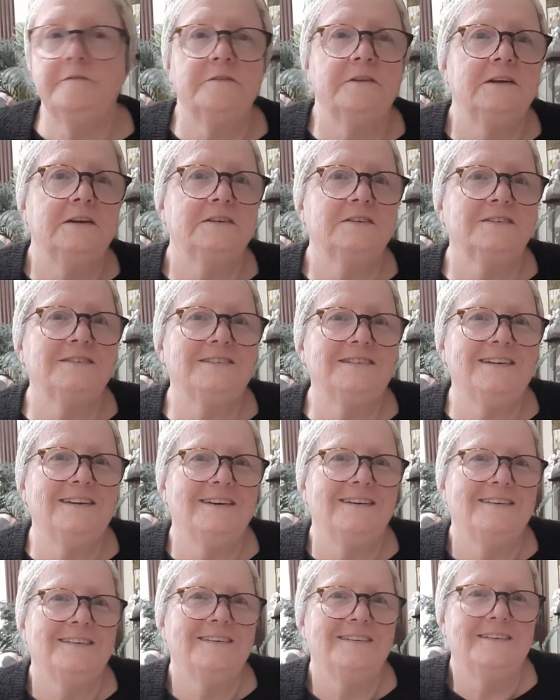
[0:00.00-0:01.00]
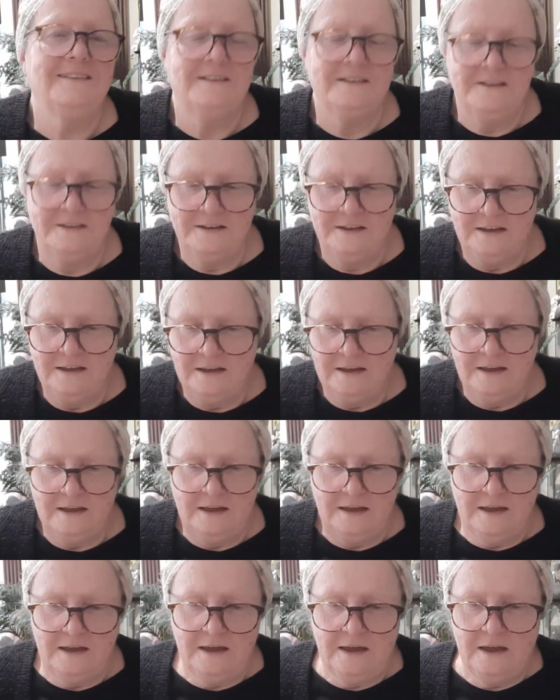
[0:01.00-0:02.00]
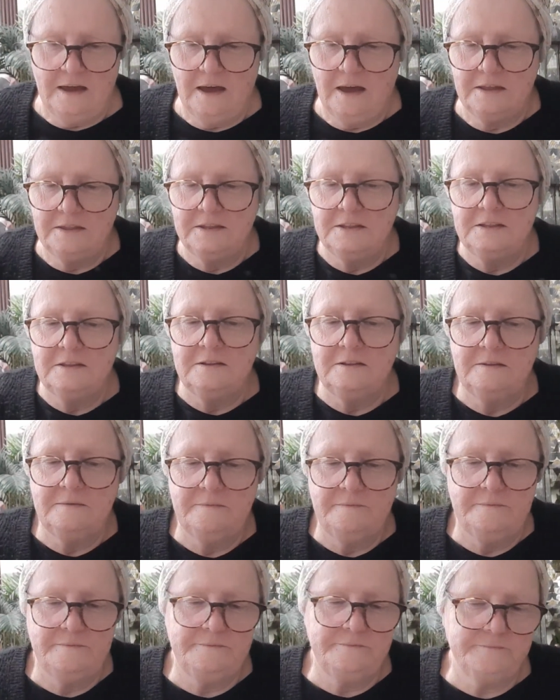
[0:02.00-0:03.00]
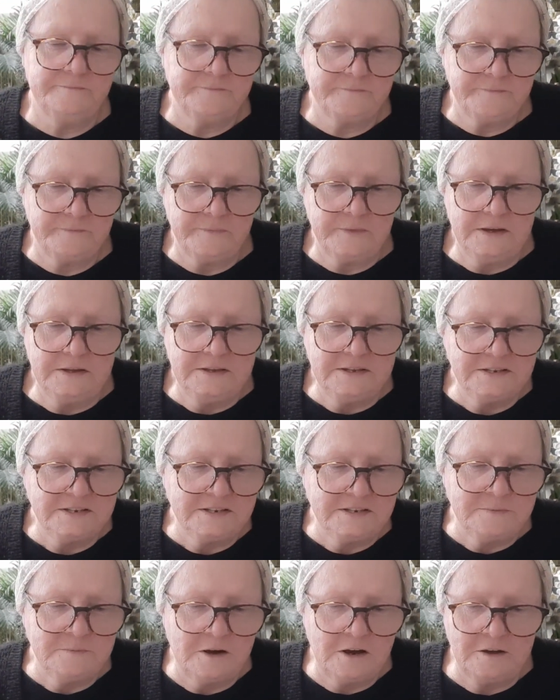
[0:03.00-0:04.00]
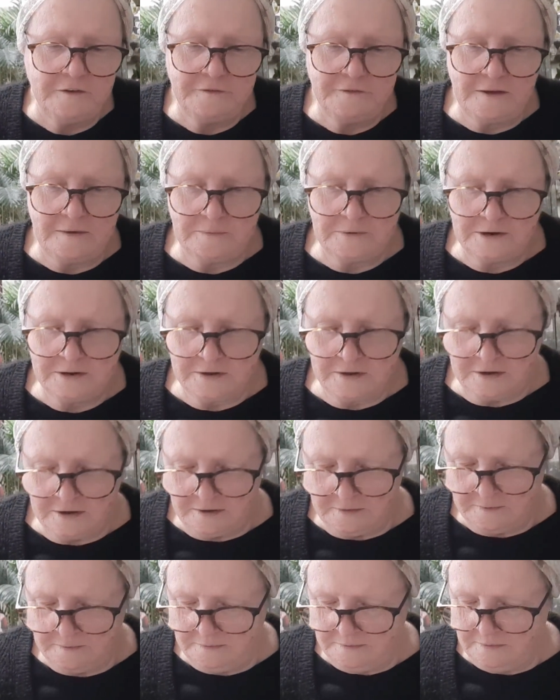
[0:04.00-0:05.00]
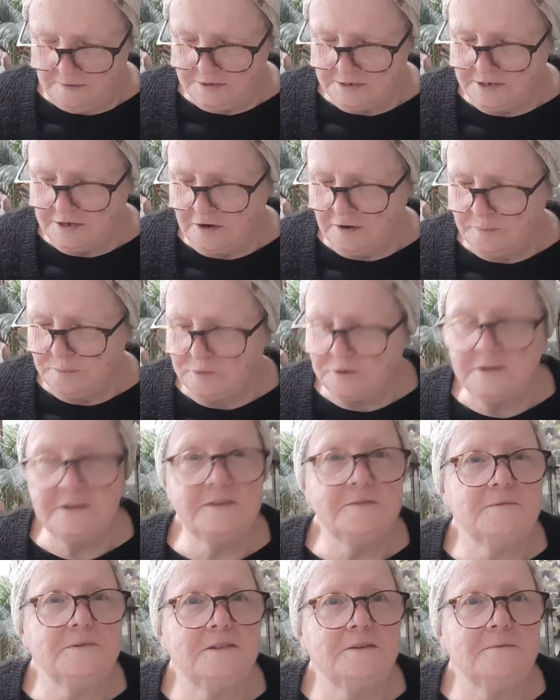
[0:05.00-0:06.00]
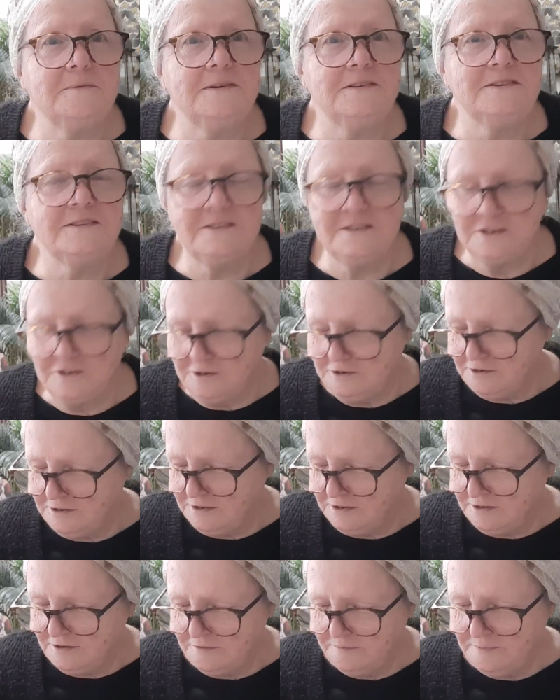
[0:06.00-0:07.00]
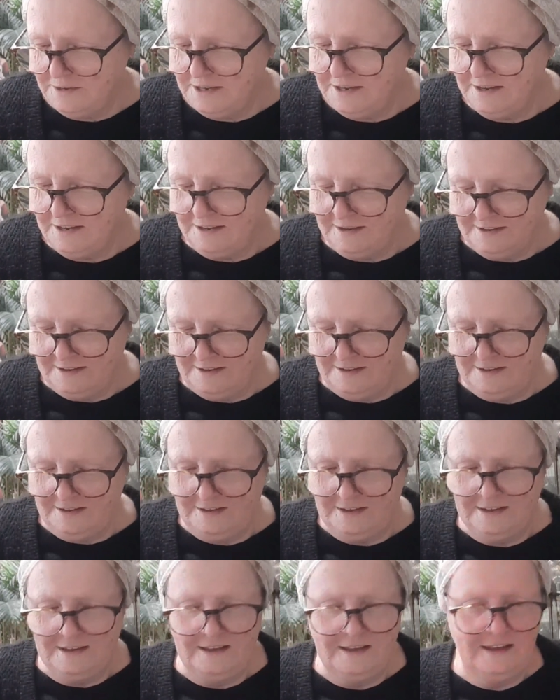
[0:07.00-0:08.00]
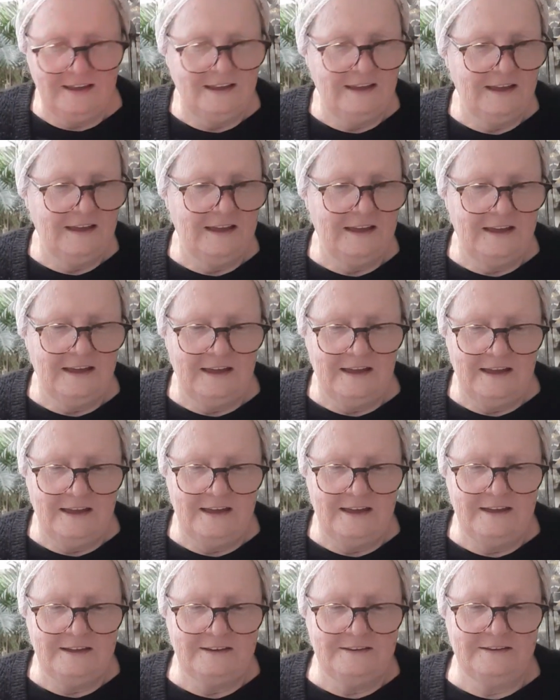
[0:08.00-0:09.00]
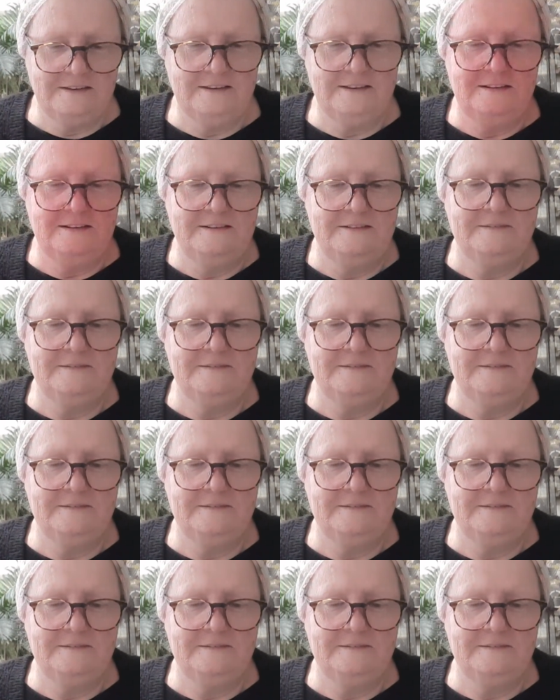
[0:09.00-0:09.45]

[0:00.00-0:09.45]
next year. And then this is my fabric, so I'm putting it with the ones that Judith got me. And